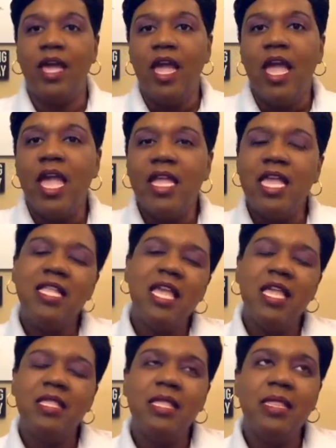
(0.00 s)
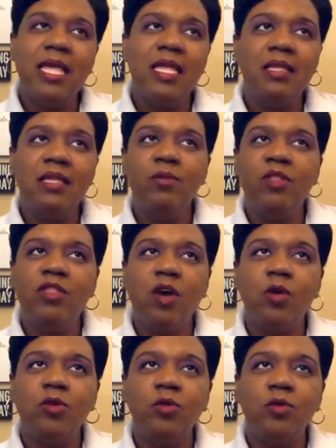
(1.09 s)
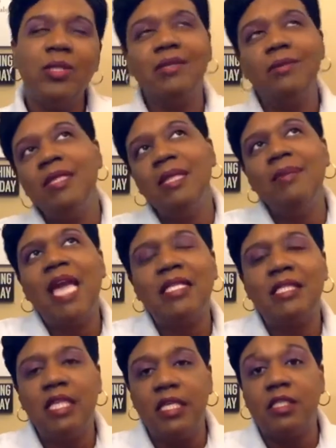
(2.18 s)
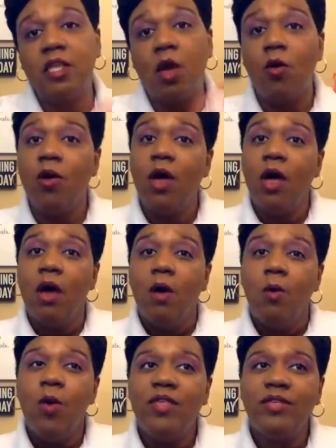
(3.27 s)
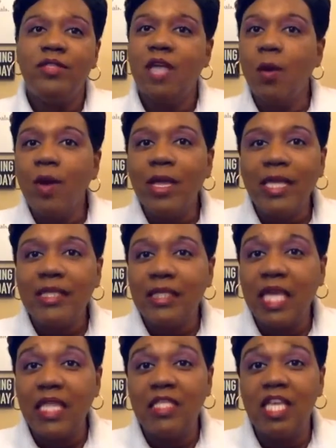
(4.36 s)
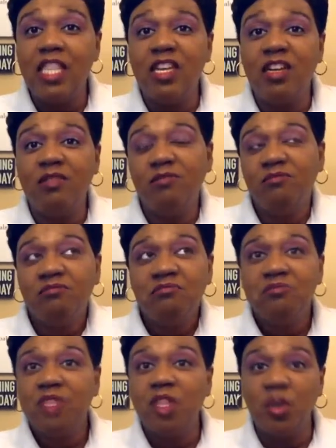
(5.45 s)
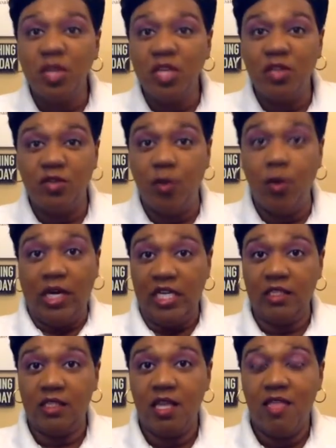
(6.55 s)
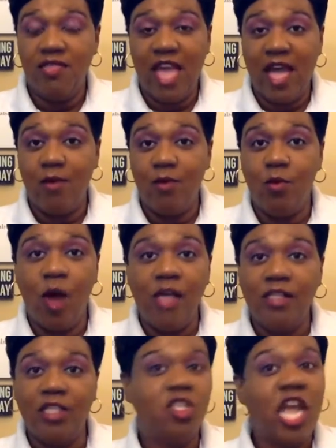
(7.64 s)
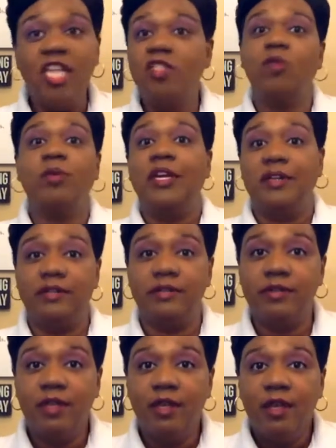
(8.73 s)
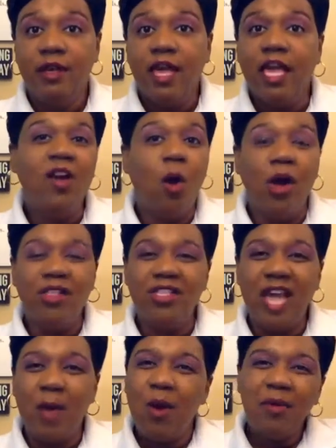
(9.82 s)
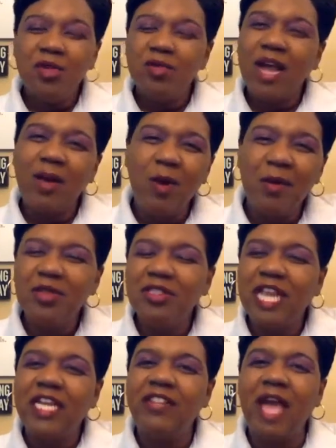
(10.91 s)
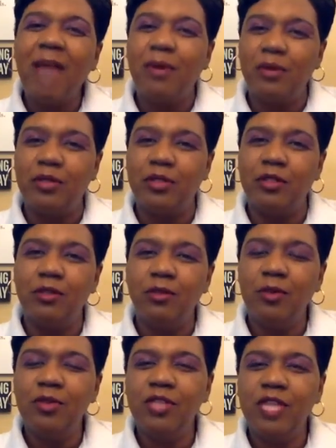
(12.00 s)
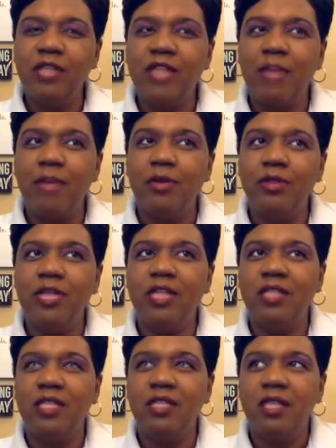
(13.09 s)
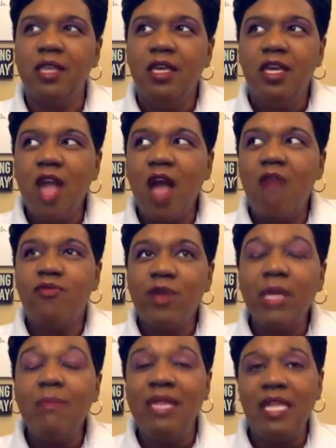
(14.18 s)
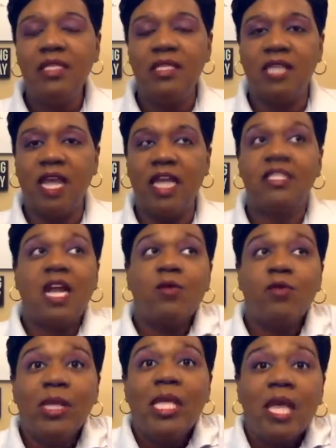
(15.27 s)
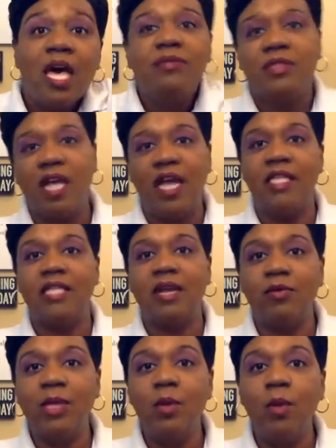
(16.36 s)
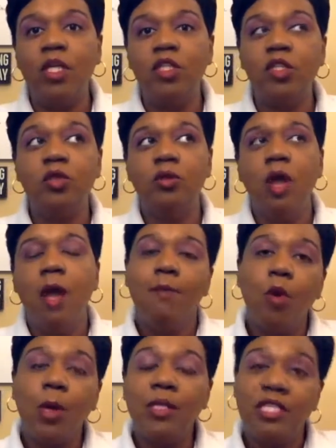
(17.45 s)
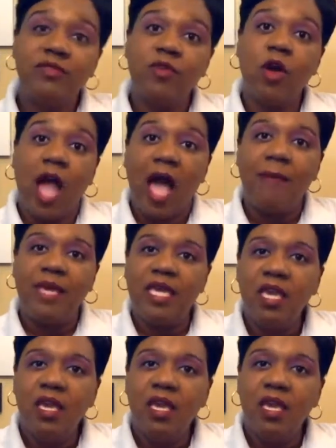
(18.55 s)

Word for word: Uh. And, and, and, and, with those, let me let me ask this. So with someone, let's say that's in their 30s or 40s that mm-hmm. wants to change careers and go into what would you rec- what would you say to that person? What would you say to that person that says, you know, I've really been into science. I really love science. I really want to do mm-hmm. more than just for a hobby.